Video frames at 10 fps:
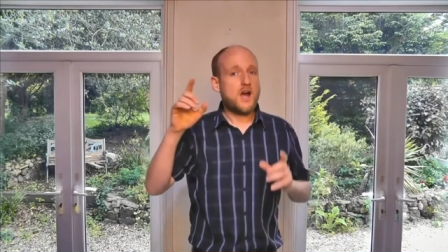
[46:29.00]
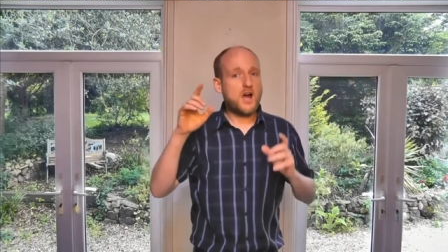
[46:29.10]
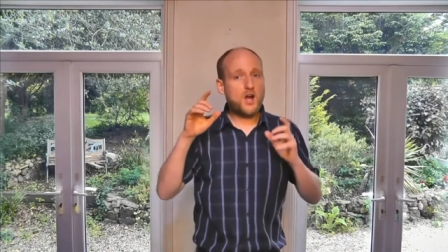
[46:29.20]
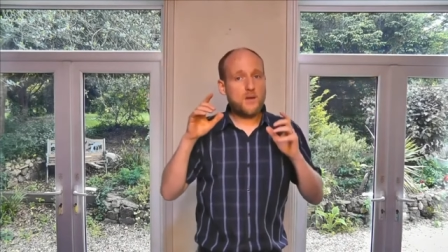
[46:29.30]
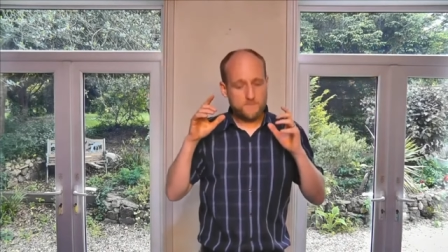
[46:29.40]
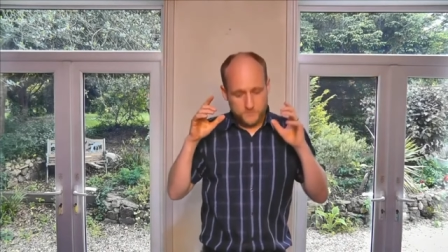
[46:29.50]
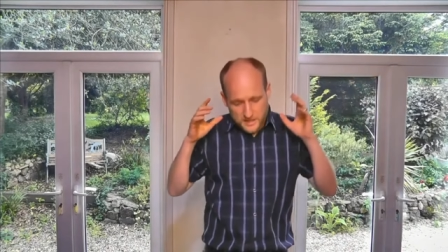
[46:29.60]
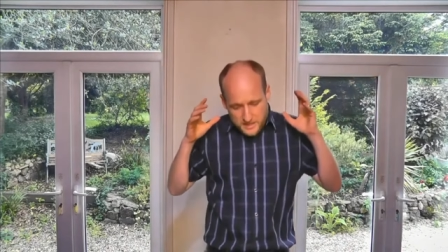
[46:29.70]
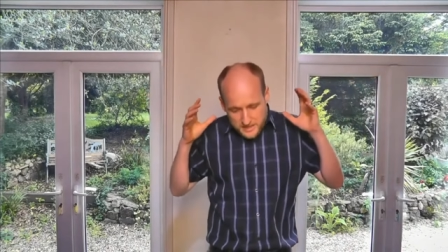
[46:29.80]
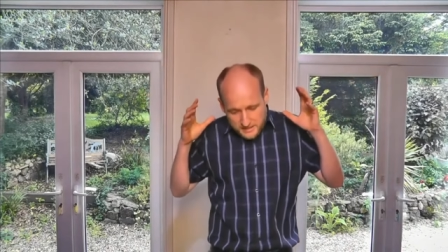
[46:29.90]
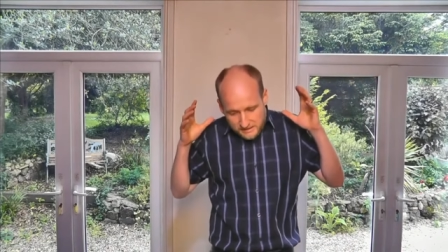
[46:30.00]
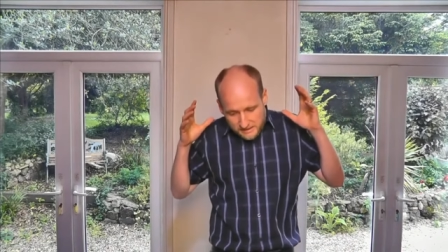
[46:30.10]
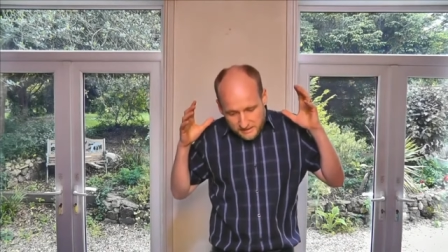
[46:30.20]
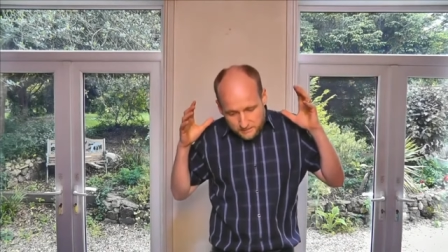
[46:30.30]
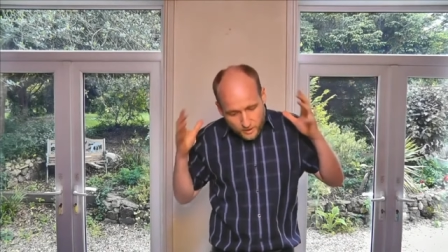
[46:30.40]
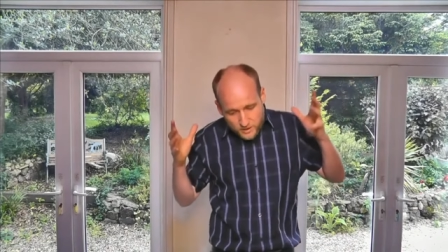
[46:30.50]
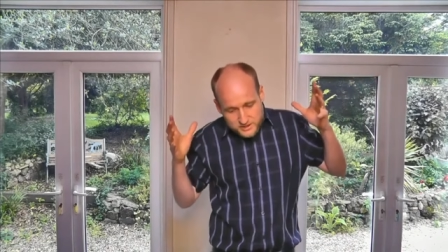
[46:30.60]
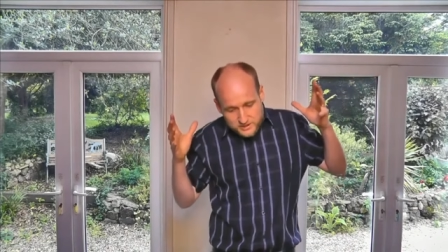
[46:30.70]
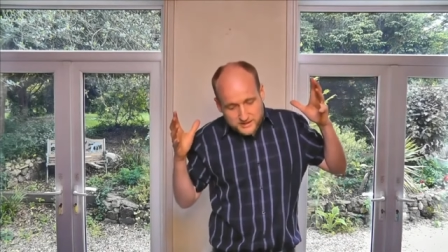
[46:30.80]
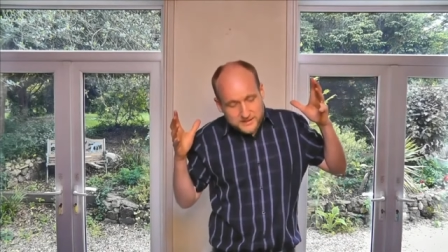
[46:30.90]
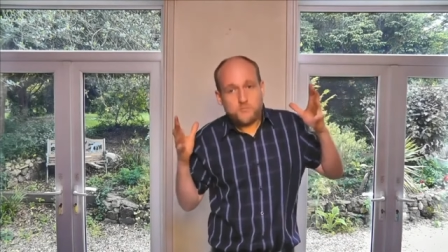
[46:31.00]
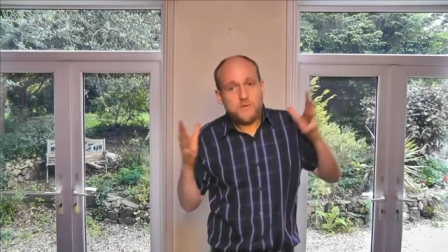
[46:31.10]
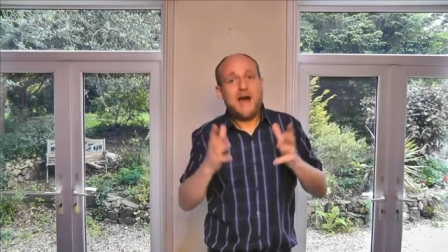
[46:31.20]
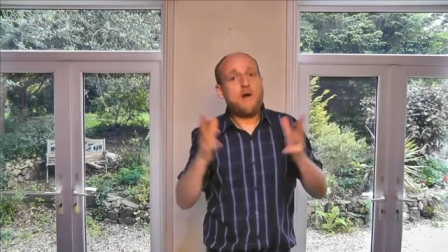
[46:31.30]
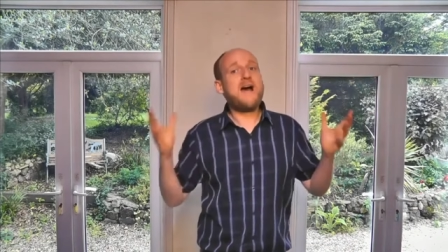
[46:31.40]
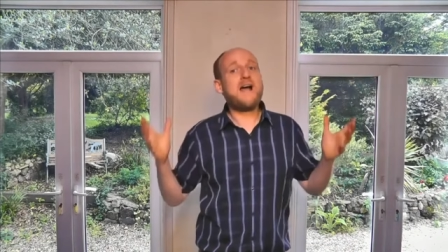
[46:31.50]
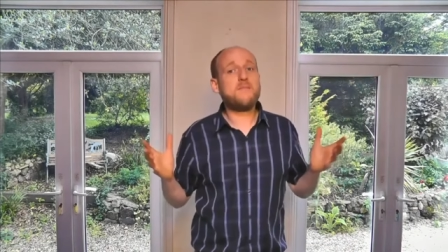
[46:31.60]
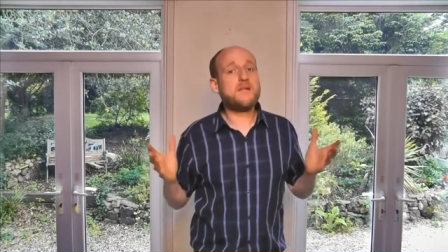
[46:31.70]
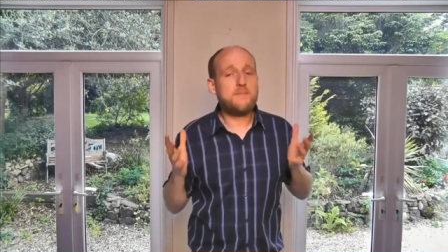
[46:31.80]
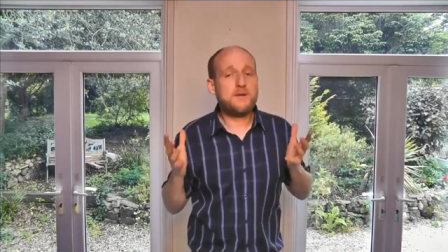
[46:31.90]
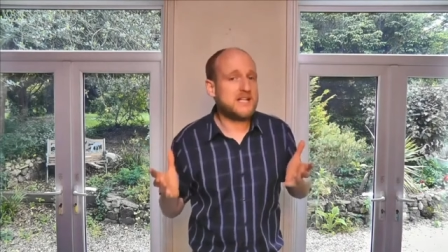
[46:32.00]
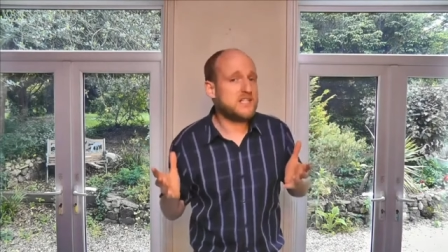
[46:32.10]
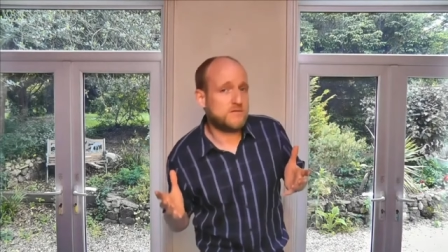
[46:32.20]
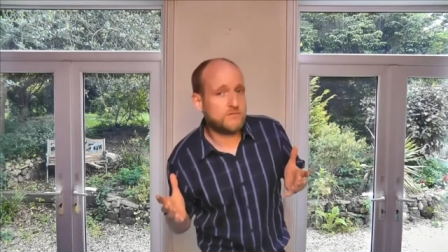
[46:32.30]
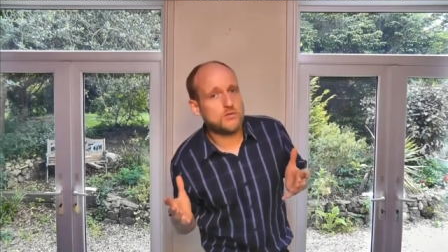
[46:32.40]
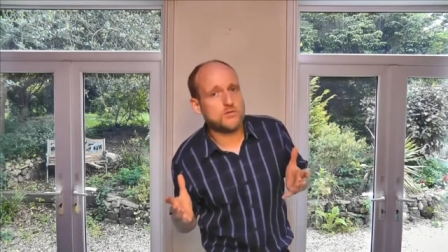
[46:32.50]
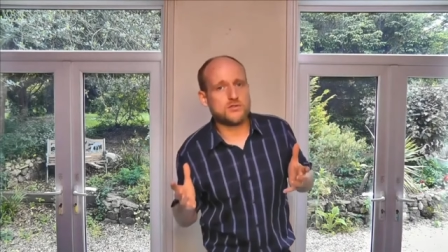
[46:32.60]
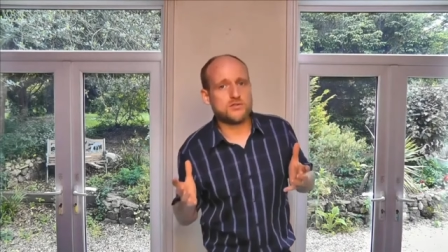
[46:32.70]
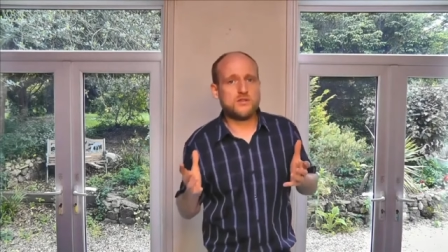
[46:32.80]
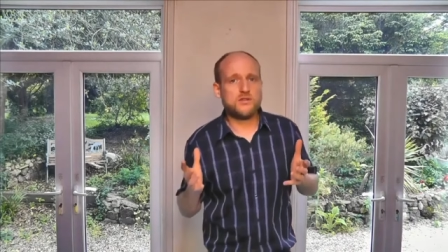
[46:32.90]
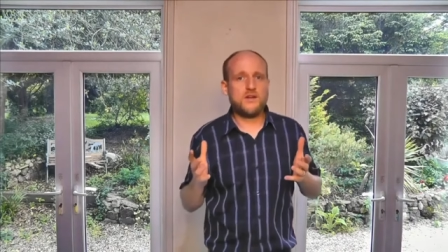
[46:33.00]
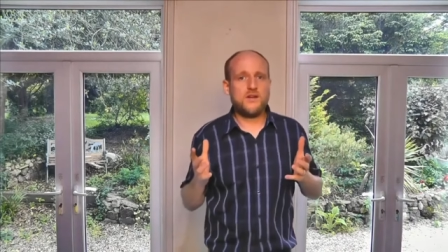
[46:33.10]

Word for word: um, plus how well I'm keeping a list of rules.